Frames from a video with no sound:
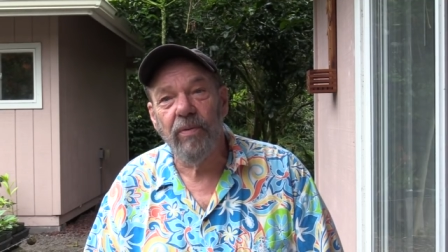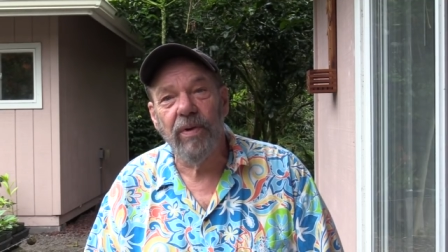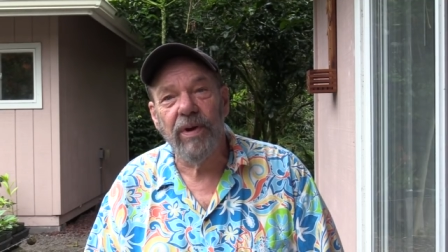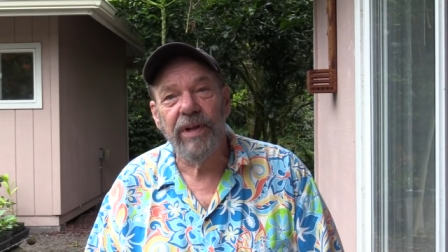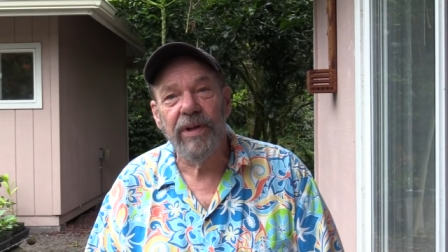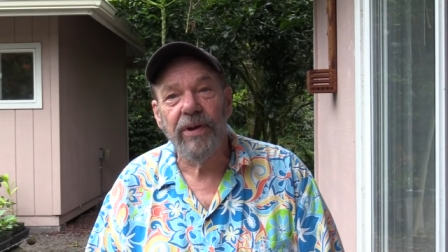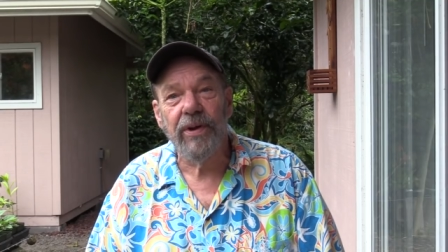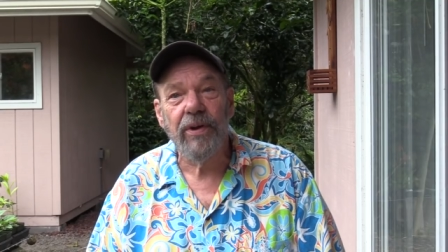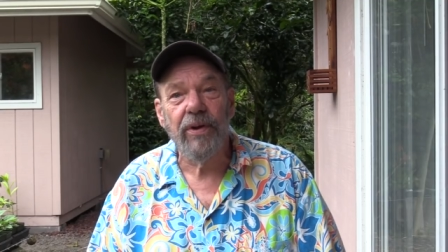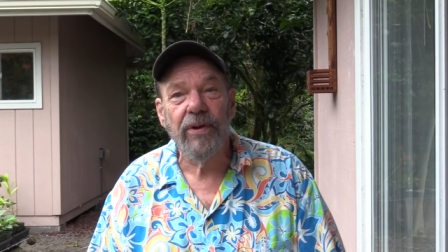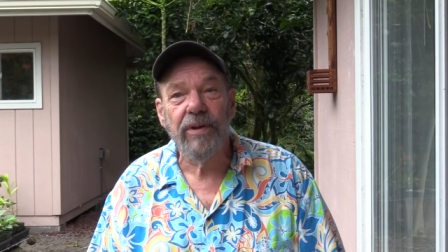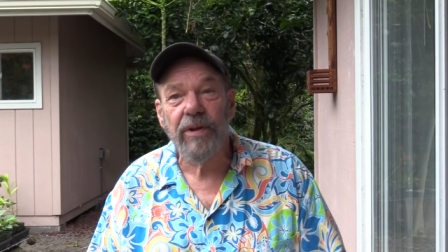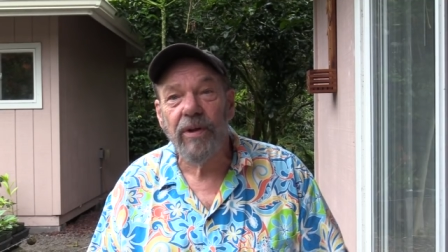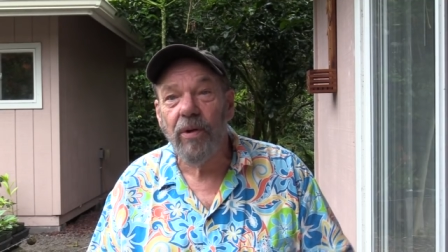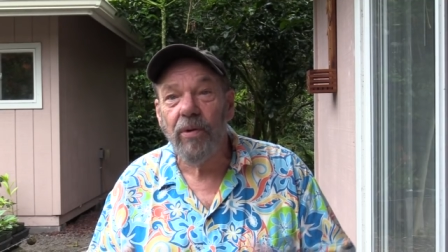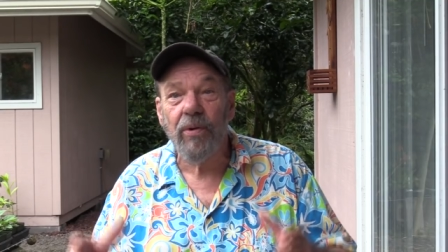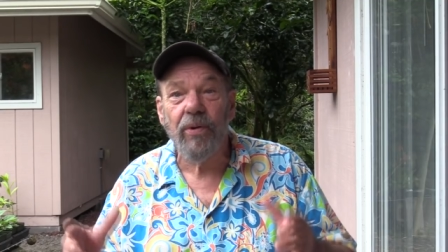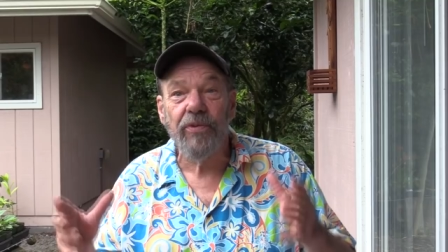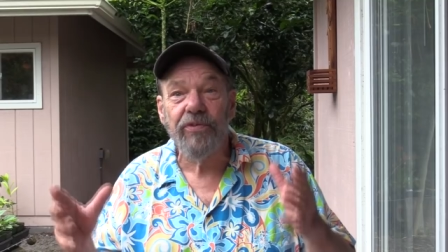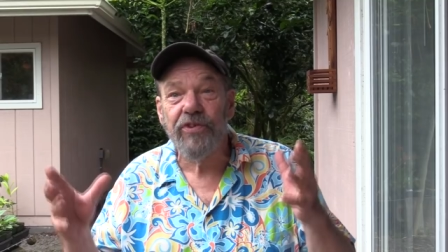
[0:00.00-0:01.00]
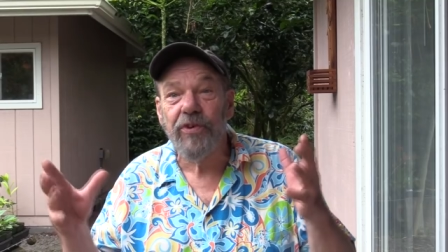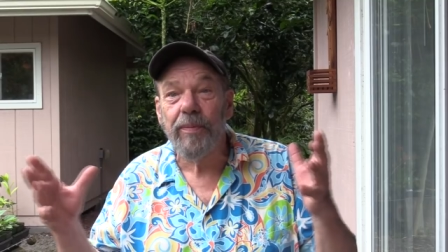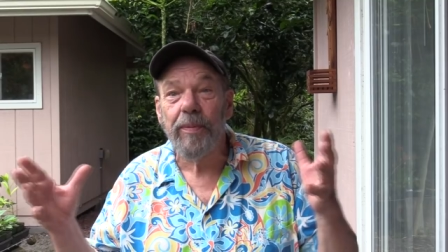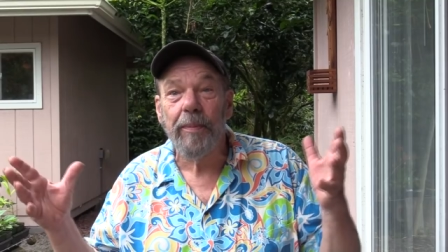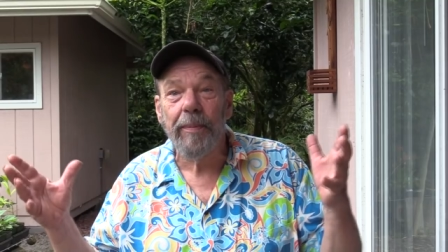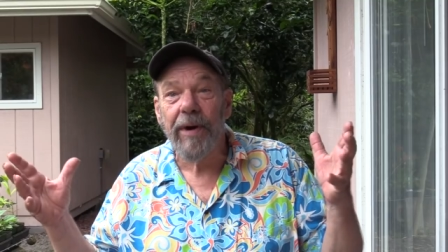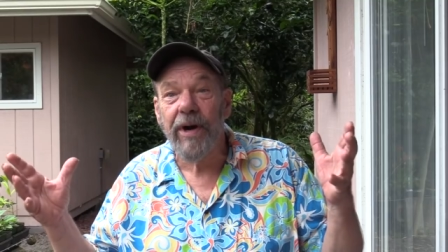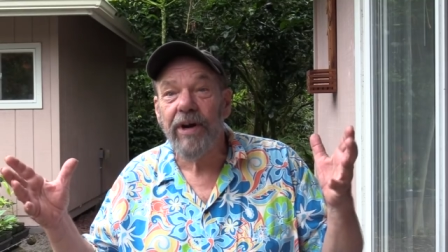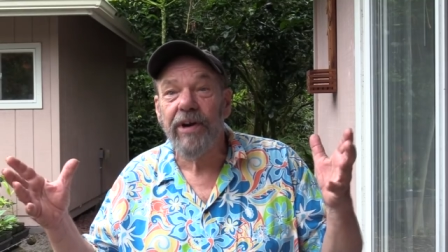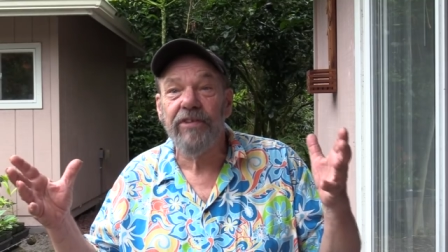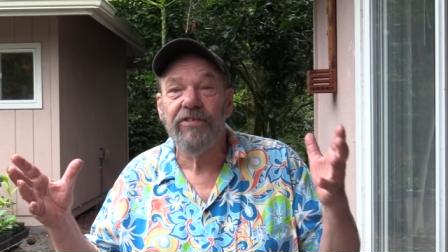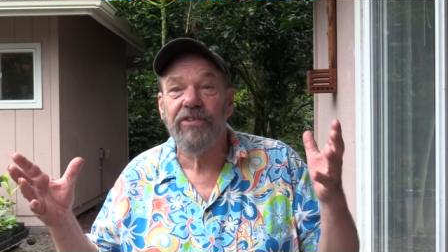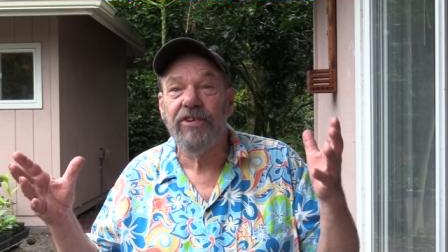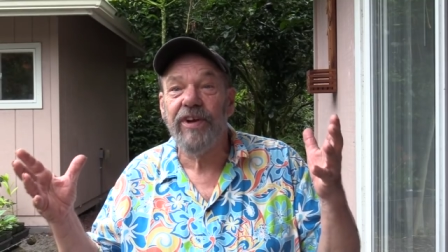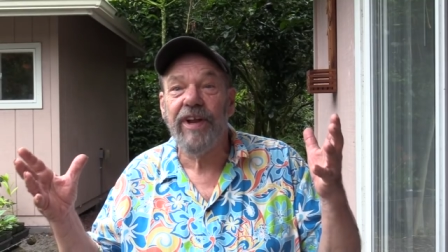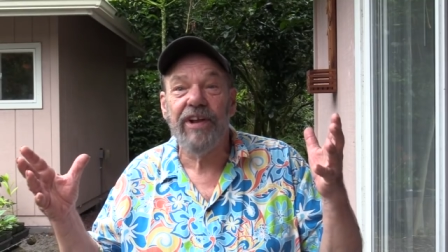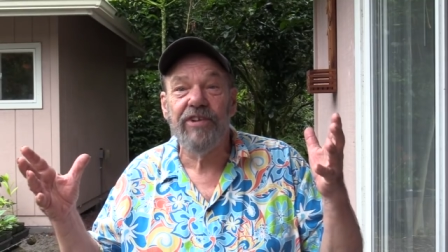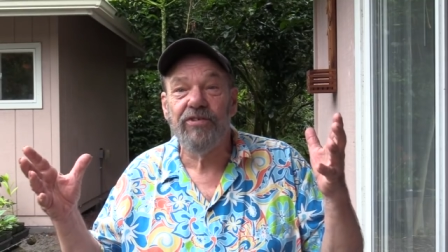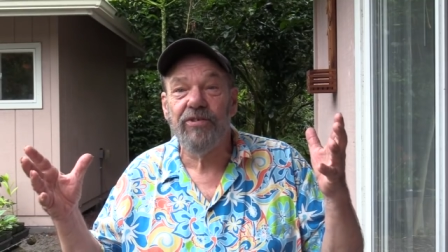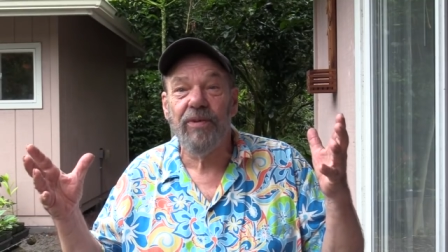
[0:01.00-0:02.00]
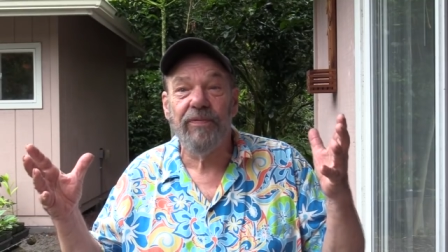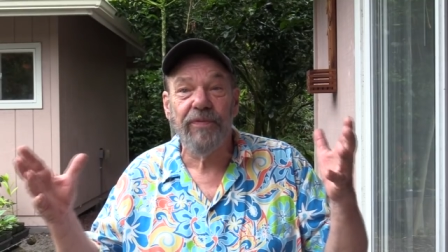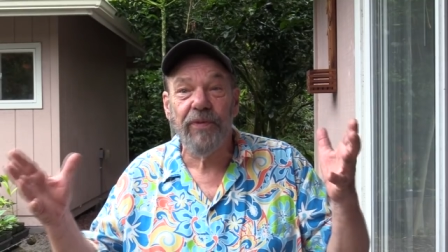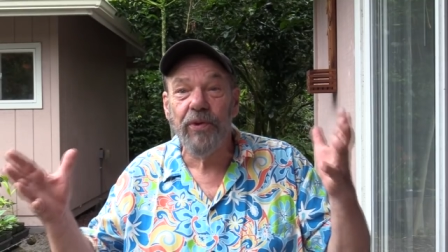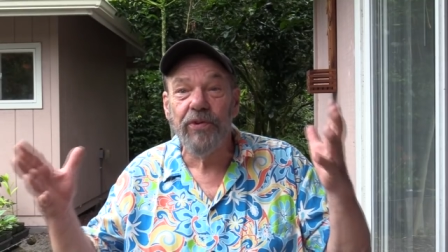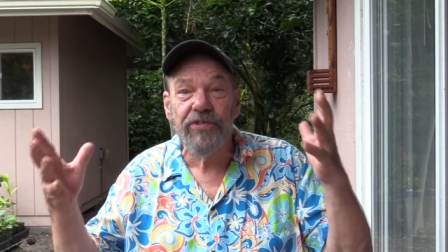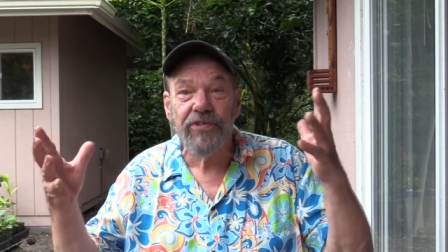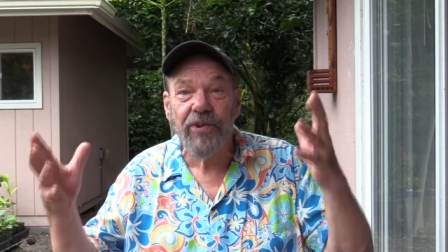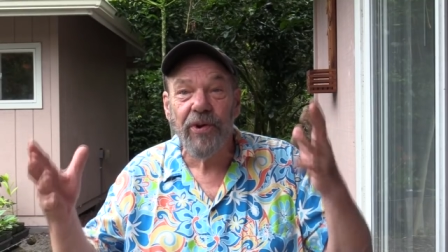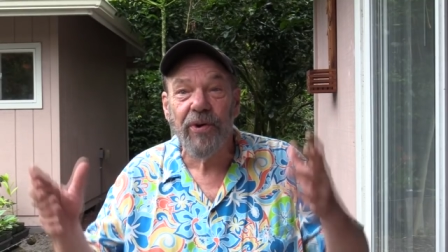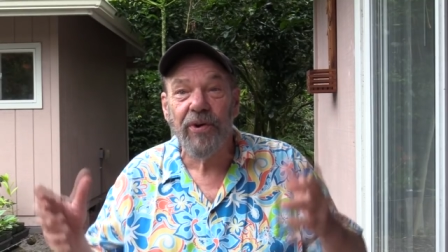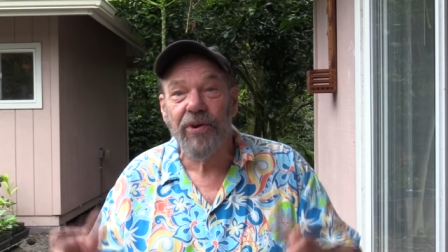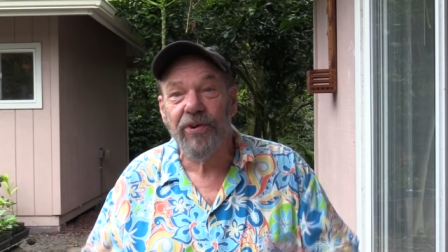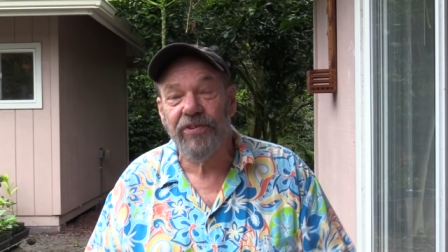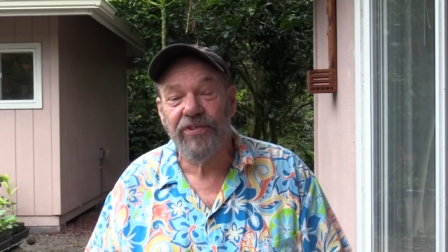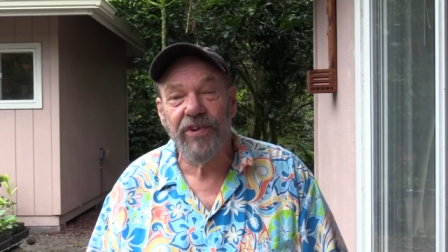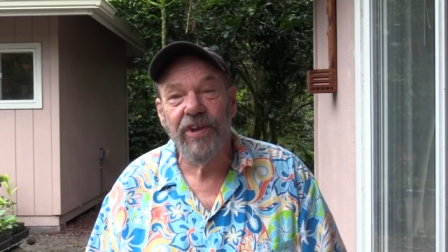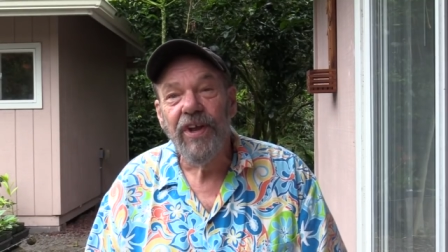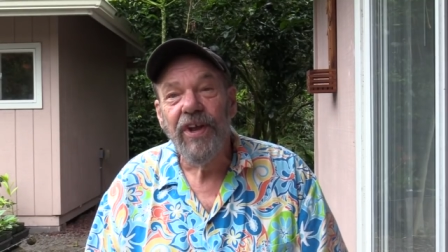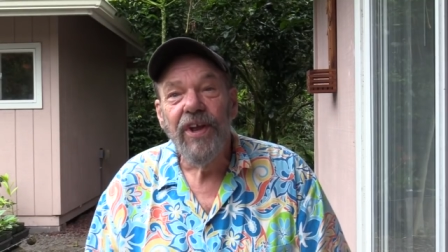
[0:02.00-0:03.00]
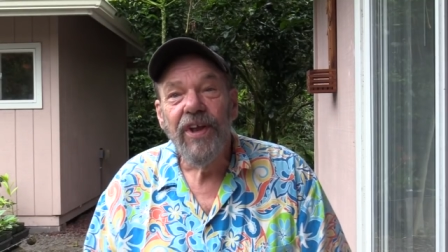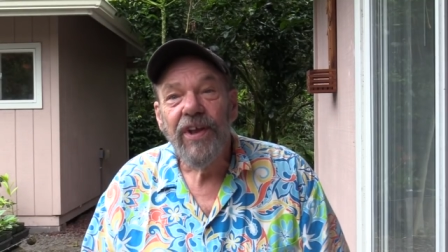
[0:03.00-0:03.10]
at one of your good local supermarkets or natural food stores,